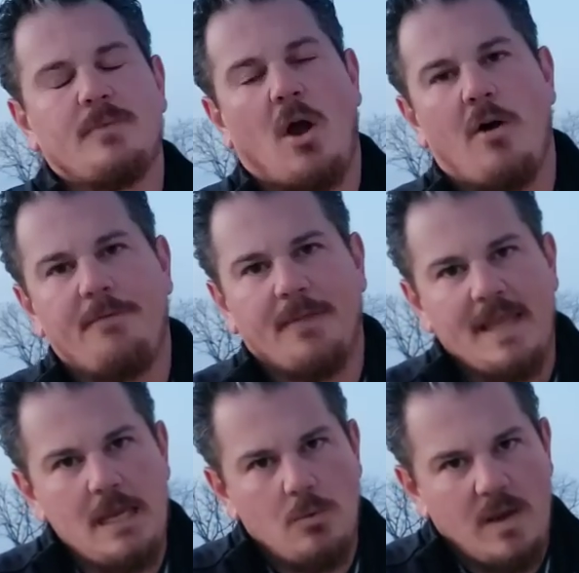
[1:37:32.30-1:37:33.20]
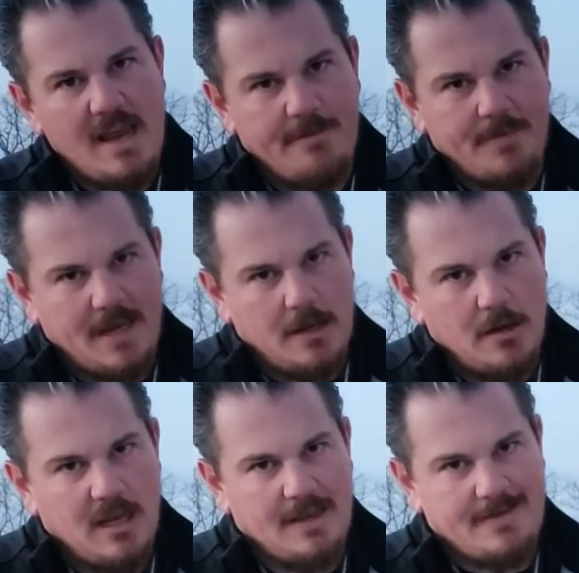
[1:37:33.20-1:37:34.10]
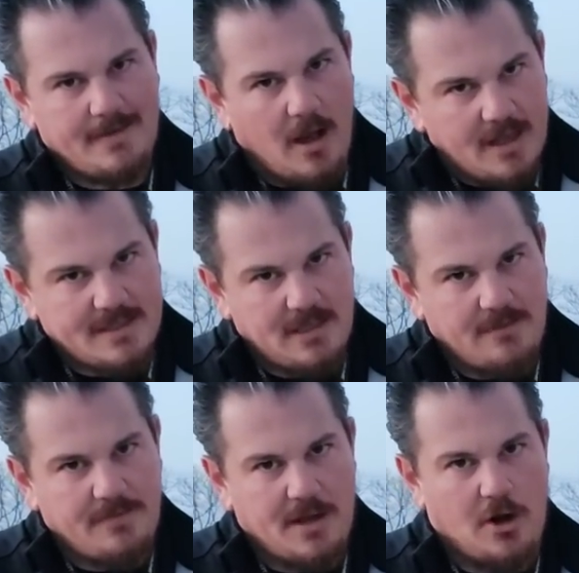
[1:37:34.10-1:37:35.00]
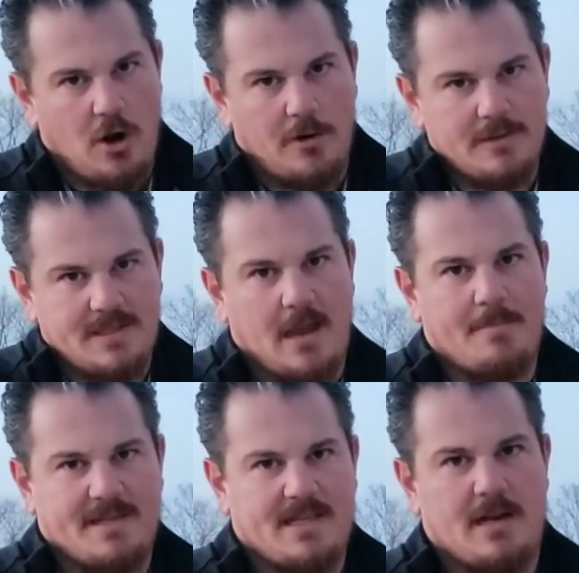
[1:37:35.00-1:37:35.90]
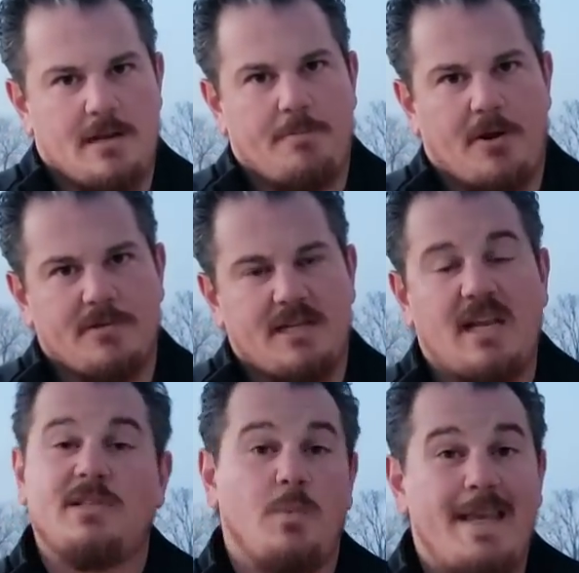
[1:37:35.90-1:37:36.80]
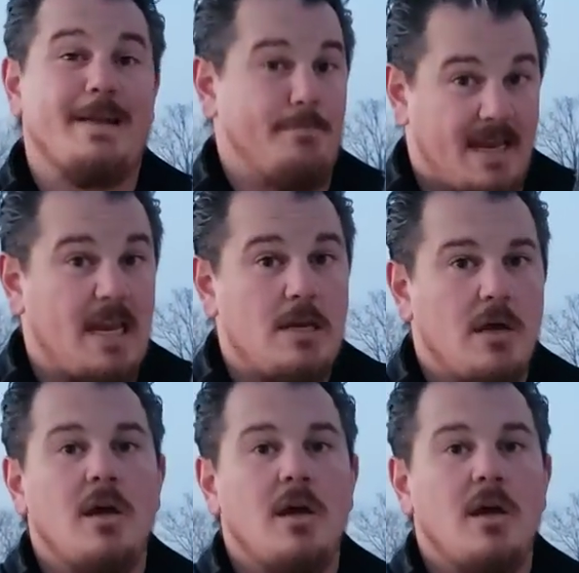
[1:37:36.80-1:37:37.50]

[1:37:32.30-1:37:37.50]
hopefully we have been exhaustive in our side-by-side comparison as we can be.